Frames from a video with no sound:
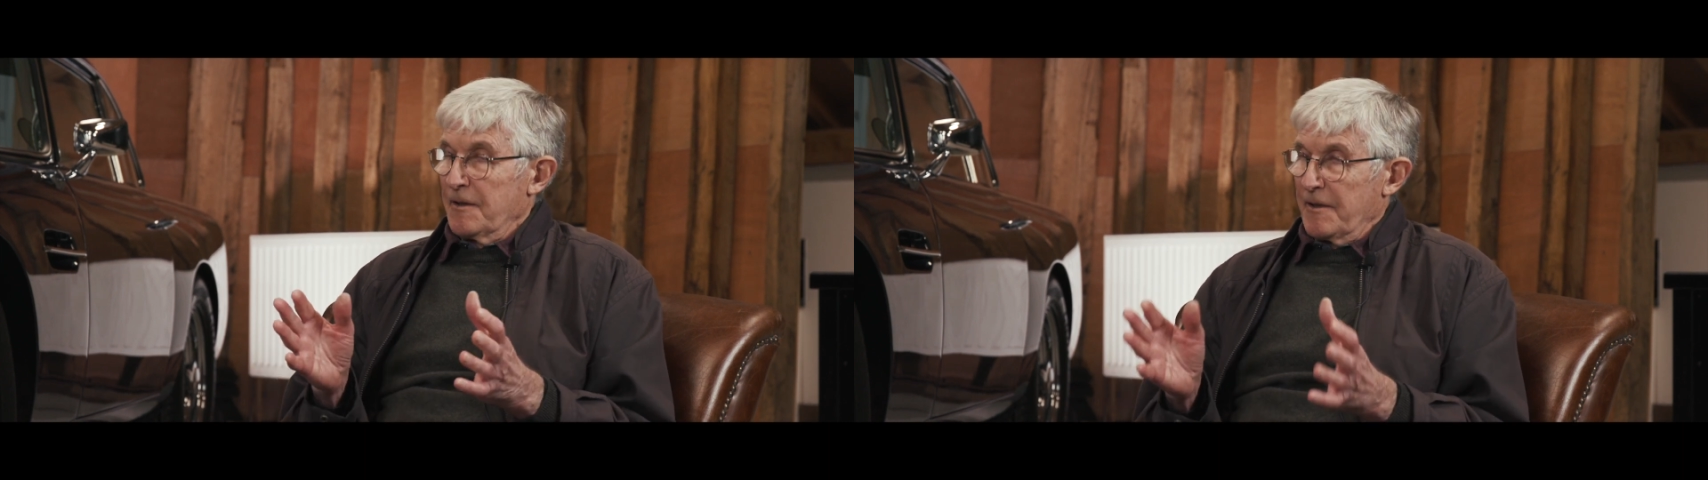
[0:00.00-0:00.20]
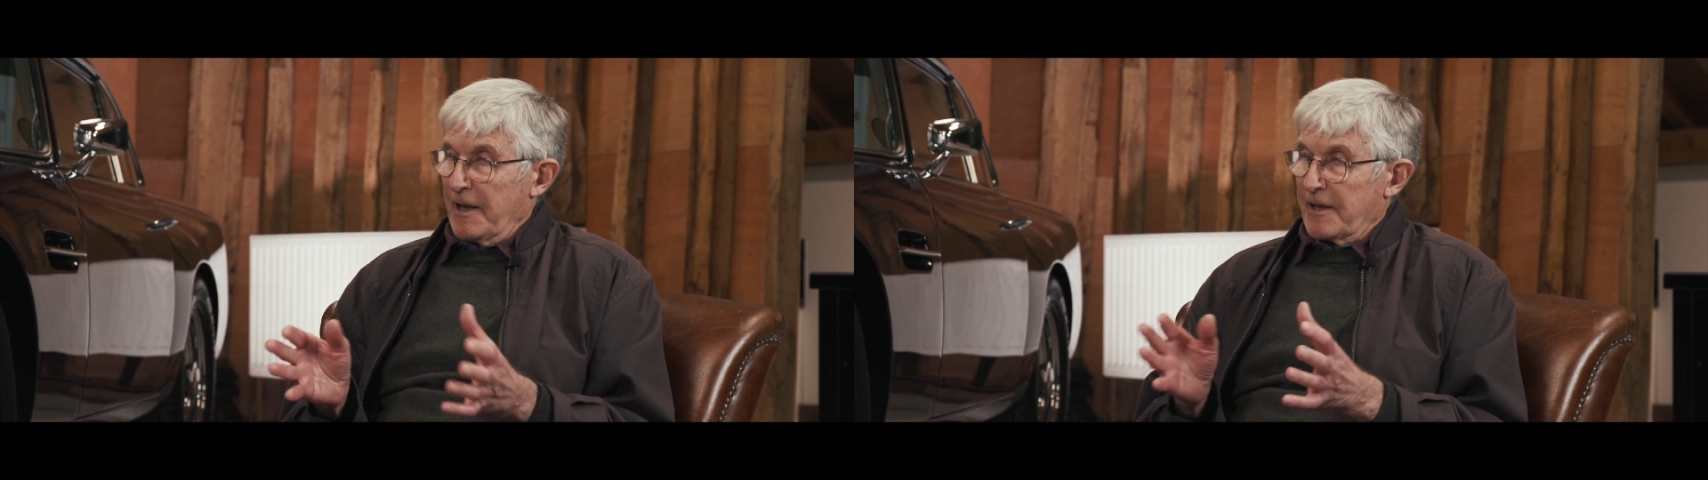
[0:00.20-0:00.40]

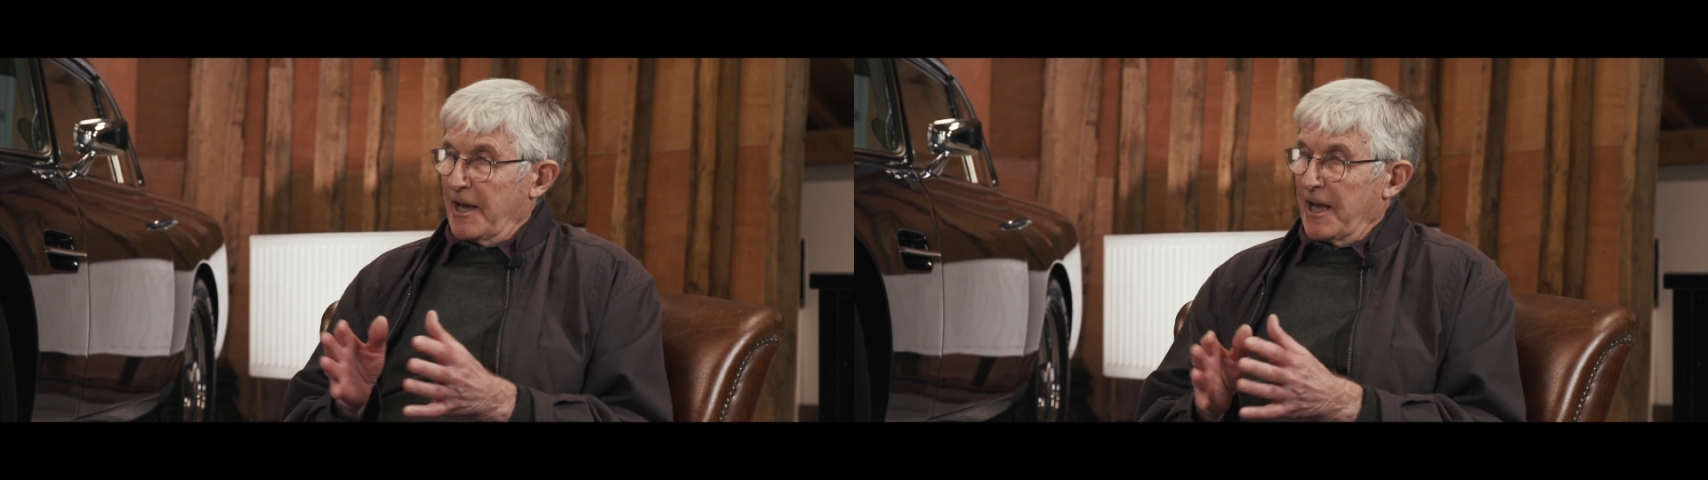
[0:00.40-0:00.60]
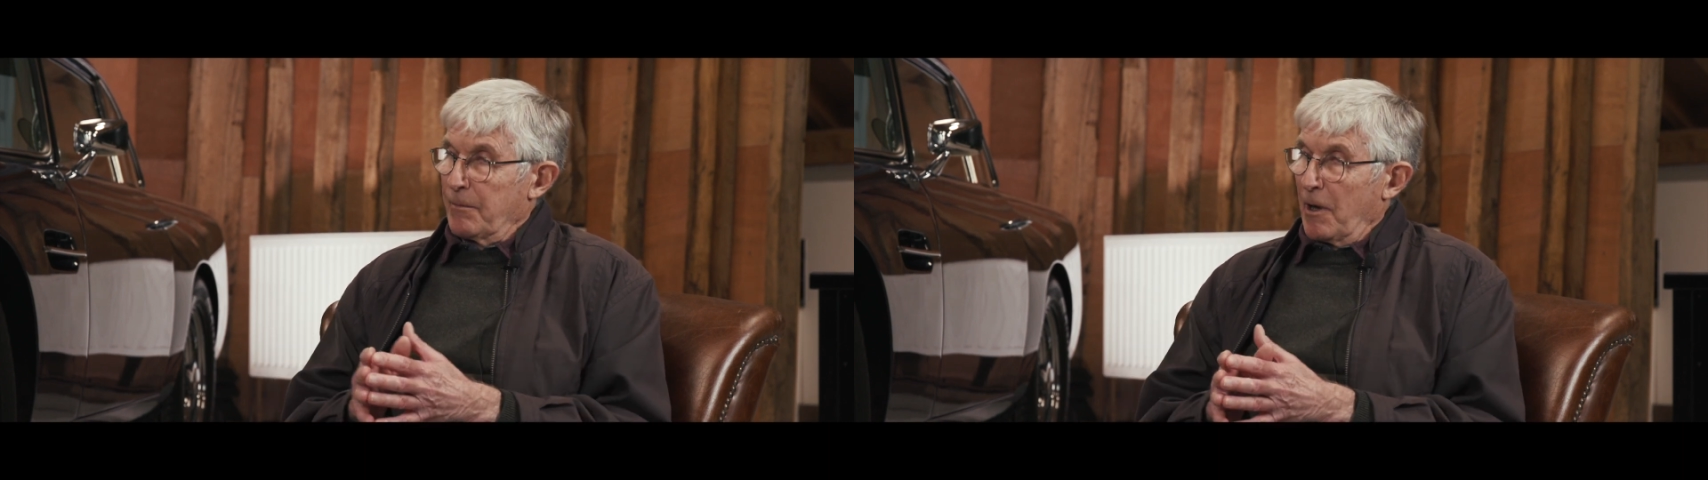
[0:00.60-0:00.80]
That
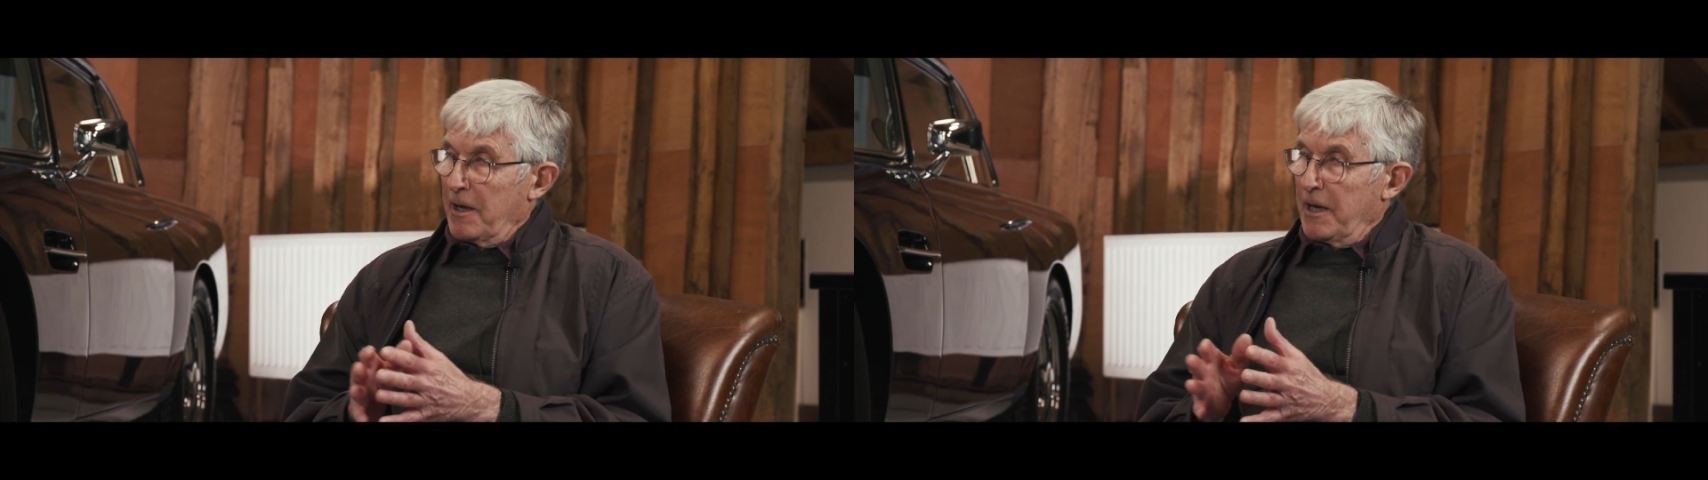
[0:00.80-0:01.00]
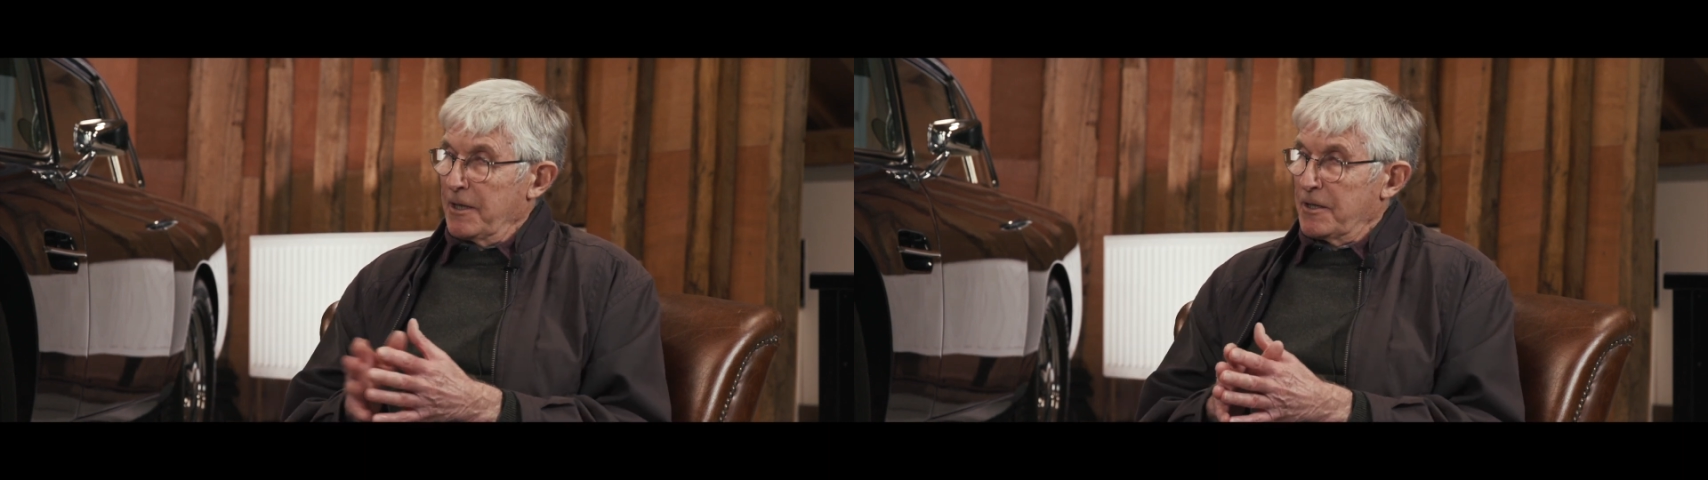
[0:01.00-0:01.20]
came
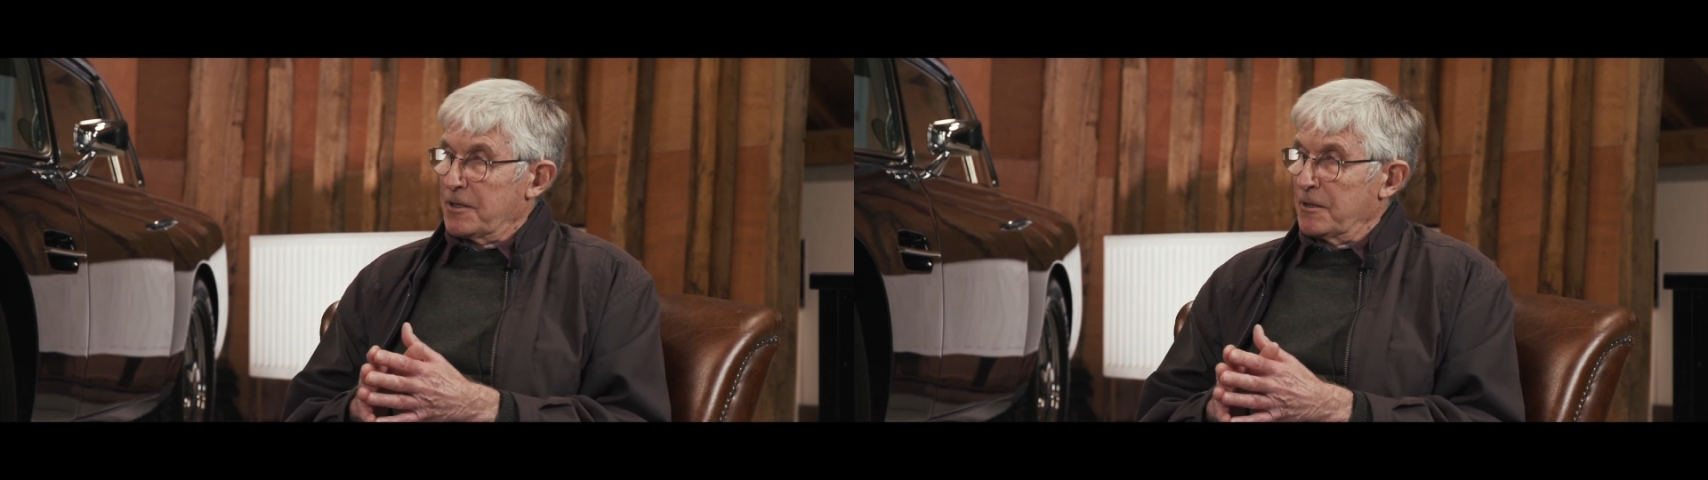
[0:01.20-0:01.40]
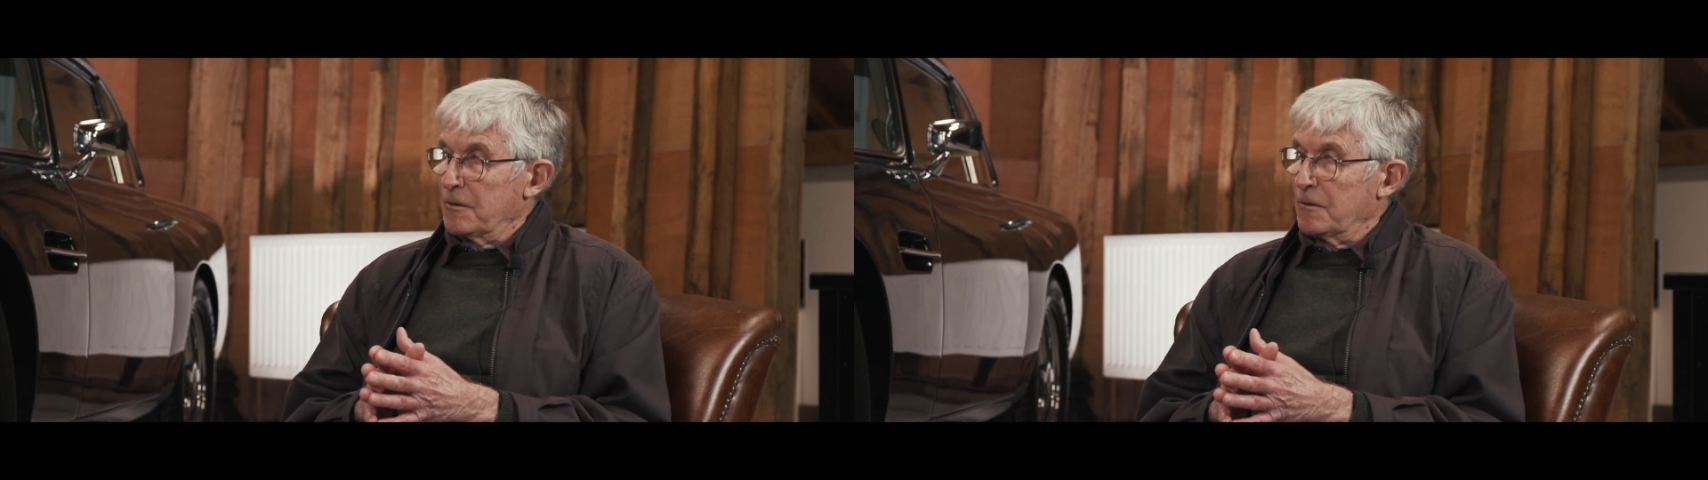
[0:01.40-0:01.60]

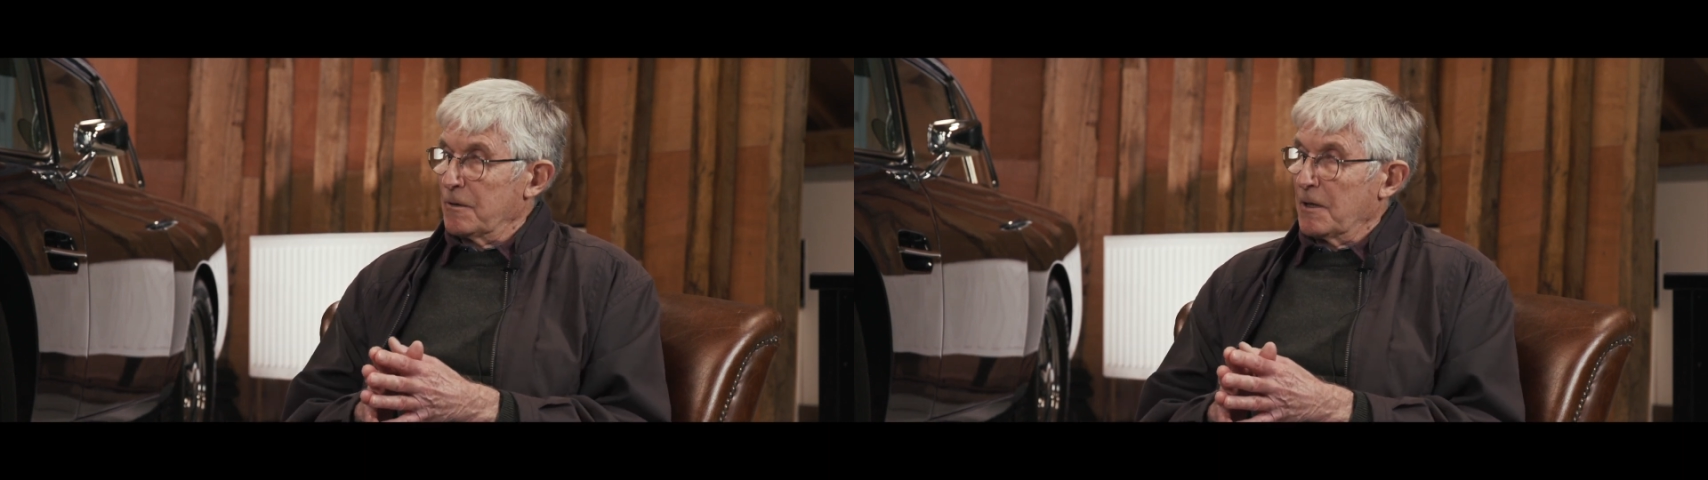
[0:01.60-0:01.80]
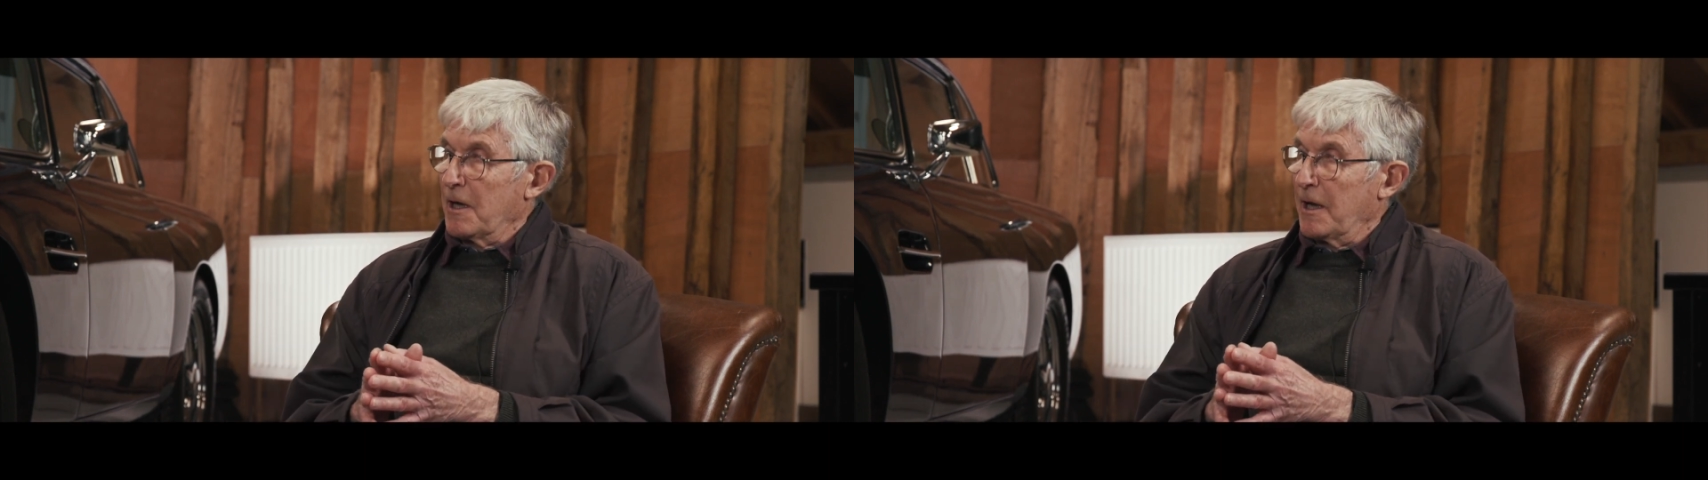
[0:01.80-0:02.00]
into